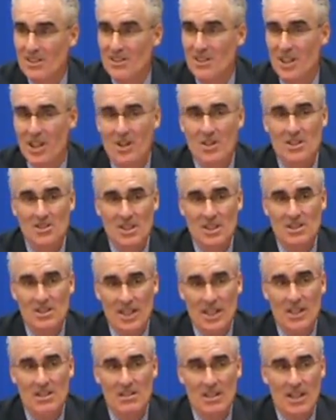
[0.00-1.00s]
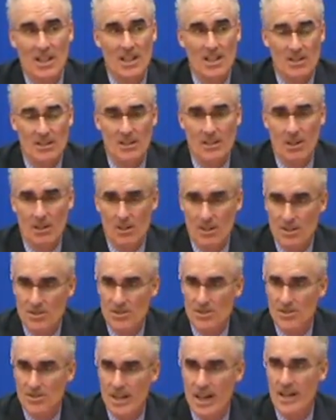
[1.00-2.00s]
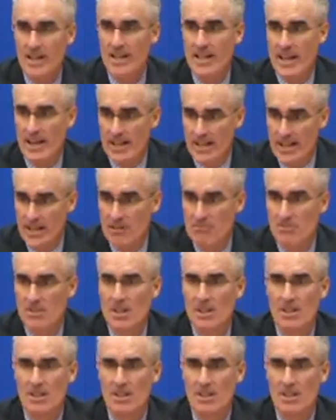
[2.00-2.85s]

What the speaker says: You know, as I said, you know, this is not an A&M.